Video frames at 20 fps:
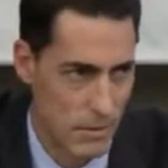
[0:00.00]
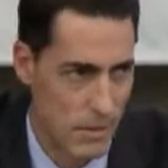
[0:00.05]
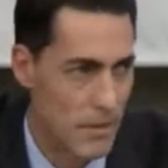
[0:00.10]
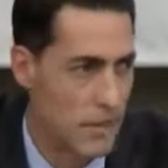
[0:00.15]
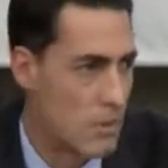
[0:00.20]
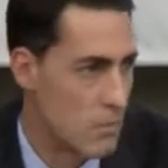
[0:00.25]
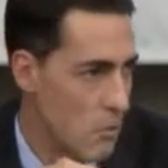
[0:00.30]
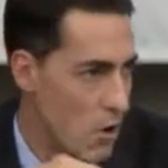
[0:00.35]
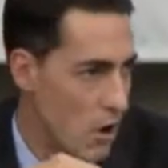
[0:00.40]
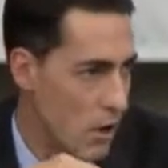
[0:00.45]

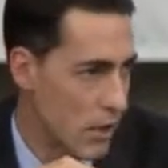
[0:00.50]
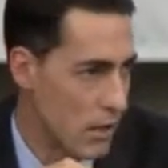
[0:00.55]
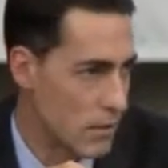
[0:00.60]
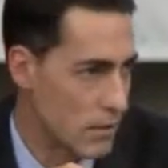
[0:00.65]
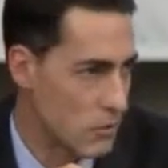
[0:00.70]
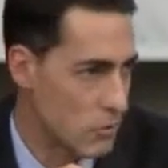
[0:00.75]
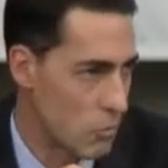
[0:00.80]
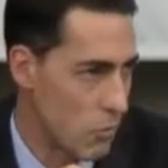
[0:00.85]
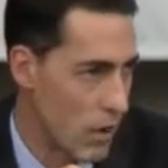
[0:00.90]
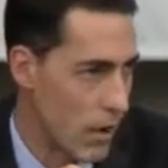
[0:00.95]
in the
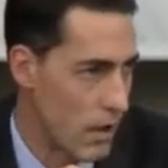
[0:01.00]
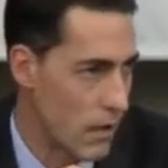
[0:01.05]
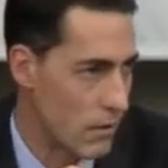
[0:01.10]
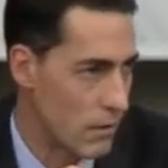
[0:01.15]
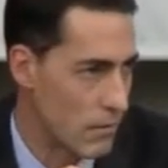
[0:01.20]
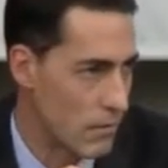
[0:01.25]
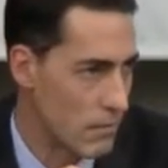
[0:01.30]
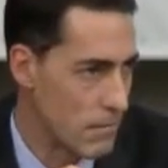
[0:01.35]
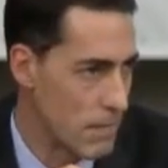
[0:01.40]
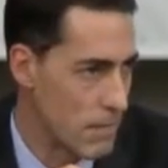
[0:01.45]
market as
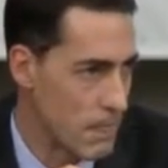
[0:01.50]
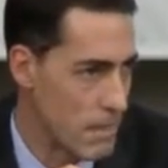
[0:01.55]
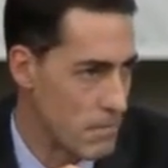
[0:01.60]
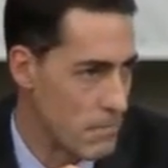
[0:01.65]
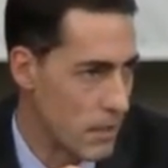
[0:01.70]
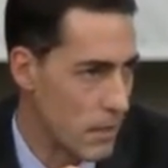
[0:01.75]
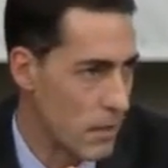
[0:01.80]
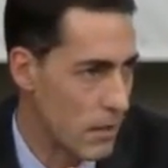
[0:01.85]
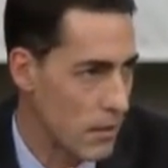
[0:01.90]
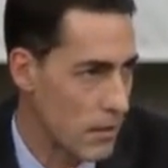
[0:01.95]
well.
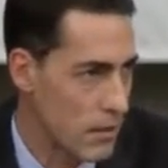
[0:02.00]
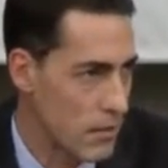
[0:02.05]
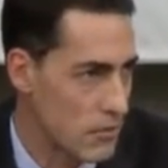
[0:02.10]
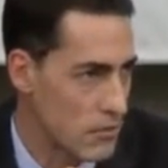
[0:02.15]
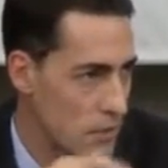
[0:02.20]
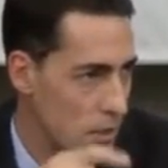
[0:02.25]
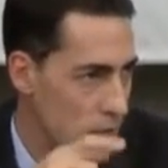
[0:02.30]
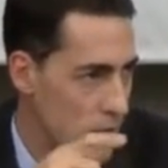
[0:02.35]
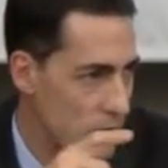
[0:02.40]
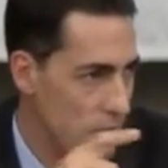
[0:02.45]

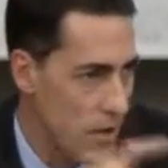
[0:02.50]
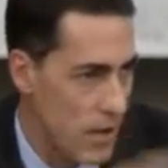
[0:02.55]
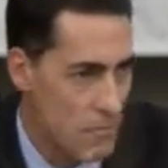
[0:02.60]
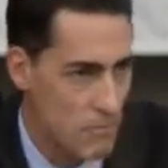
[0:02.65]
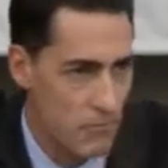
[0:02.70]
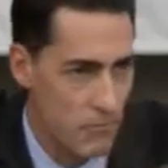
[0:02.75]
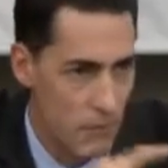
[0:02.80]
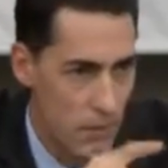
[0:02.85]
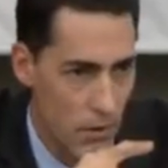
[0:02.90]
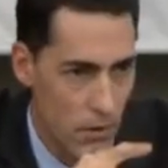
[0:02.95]
Because if
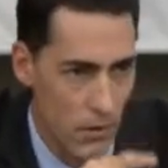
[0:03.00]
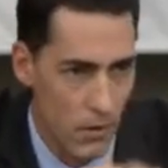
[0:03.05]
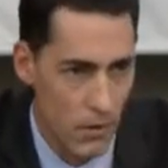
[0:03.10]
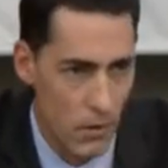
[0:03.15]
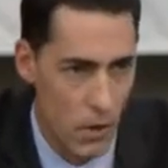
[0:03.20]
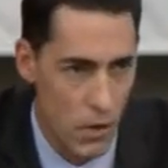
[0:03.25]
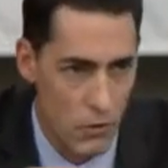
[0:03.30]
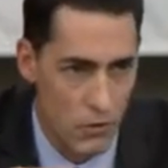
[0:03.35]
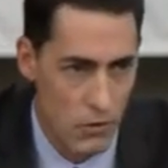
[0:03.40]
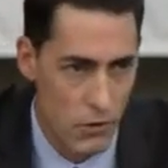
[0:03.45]
I'm
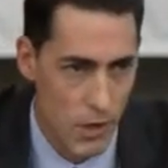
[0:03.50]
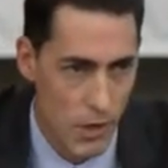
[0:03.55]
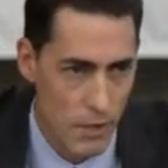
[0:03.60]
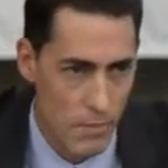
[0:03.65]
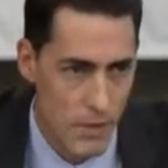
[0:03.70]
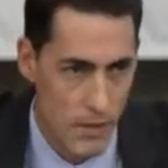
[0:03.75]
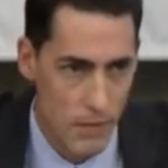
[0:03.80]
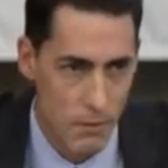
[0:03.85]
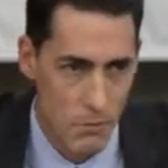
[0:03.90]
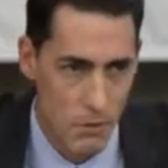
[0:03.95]
all
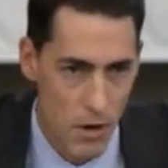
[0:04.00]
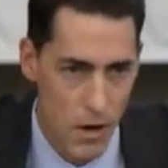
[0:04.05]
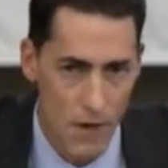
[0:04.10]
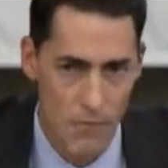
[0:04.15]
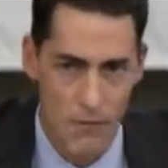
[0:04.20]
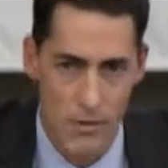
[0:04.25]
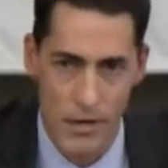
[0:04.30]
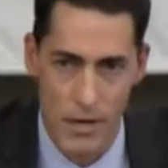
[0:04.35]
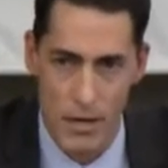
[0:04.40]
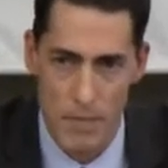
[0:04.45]
trying to make a
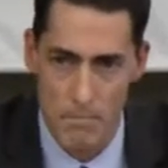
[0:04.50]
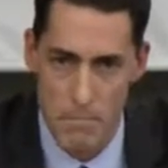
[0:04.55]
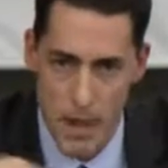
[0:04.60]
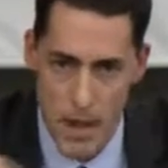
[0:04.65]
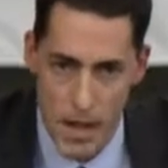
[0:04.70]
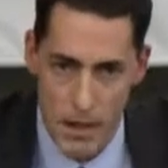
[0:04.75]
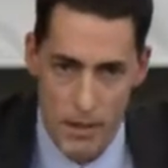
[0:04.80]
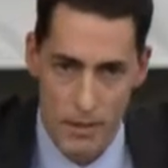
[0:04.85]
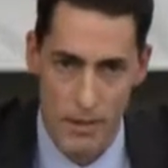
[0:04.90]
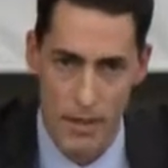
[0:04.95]
profit and I'm
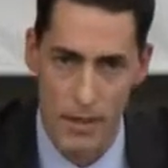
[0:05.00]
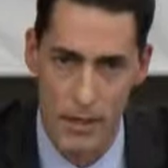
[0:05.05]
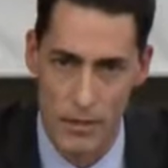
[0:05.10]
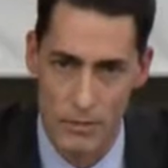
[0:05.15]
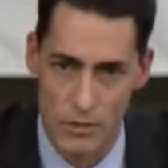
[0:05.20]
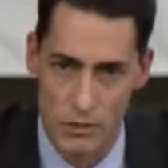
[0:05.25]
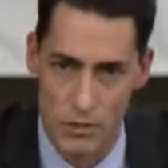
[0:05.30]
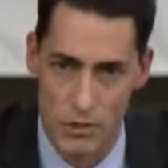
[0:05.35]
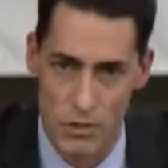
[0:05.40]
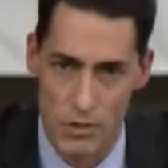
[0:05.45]
battling
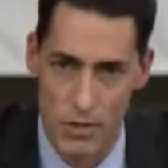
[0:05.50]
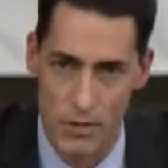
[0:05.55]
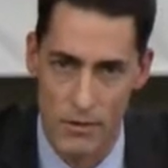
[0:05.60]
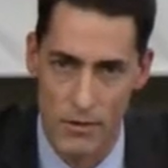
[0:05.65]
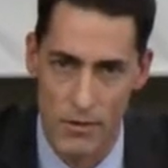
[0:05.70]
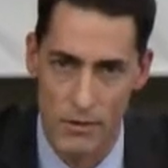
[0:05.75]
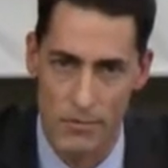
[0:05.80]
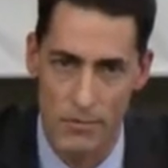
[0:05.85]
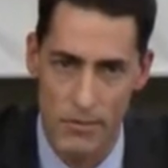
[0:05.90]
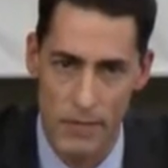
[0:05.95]
against each
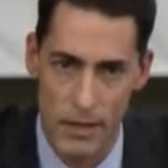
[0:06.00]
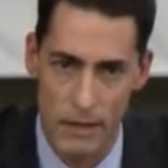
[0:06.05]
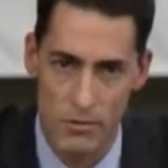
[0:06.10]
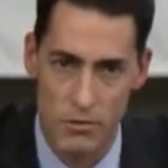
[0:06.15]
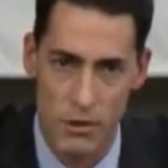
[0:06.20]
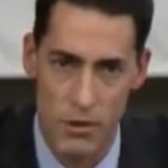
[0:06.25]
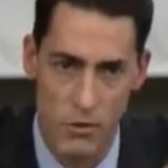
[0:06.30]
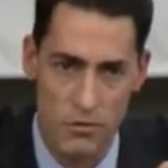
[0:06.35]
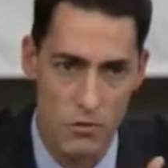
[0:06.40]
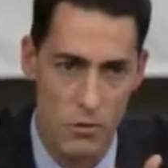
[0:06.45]
other,
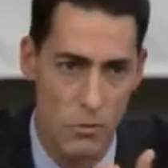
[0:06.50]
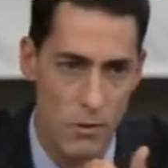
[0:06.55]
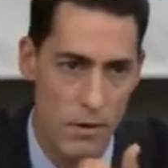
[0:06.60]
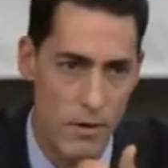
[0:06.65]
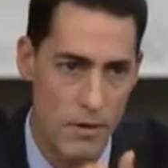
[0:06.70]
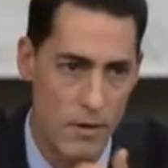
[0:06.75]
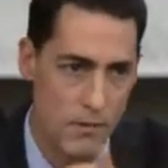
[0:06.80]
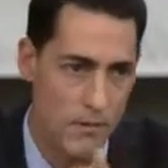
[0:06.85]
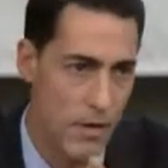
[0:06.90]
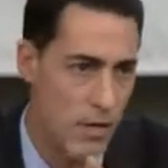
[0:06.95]
that's also
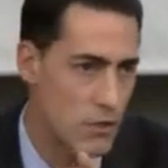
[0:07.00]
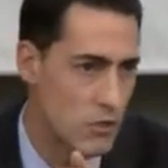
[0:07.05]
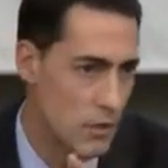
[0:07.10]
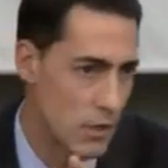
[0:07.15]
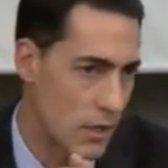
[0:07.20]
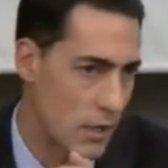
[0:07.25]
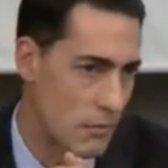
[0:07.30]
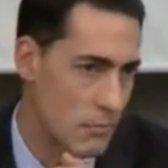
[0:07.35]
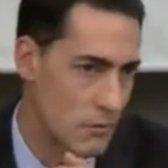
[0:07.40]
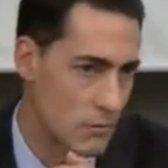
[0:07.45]
where
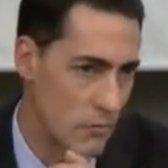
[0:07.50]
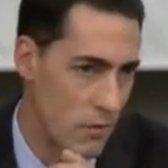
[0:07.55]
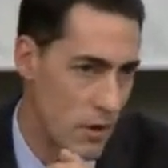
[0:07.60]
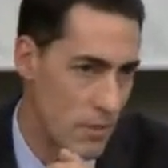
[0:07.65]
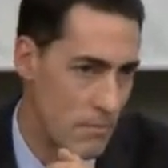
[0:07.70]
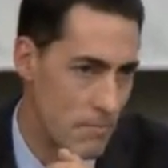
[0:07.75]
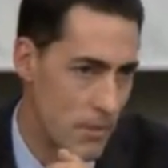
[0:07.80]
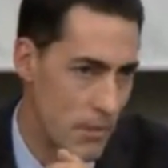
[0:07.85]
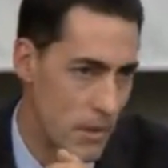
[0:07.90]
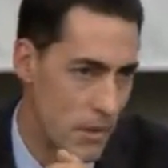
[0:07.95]
innovation comes
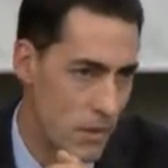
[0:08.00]
from.